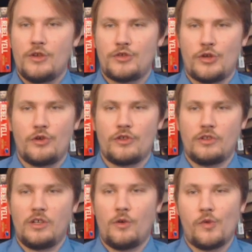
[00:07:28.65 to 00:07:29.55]
"So you're the
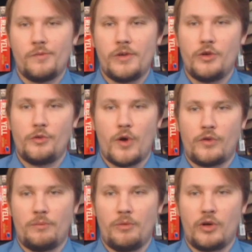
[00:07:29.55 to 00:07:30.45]
little woman who
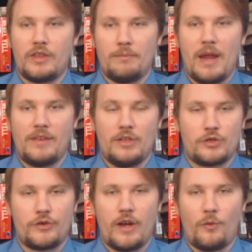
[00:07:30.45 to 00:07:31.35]
wrote the book that made
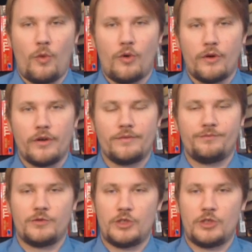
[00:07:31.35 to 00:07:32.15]
this great war."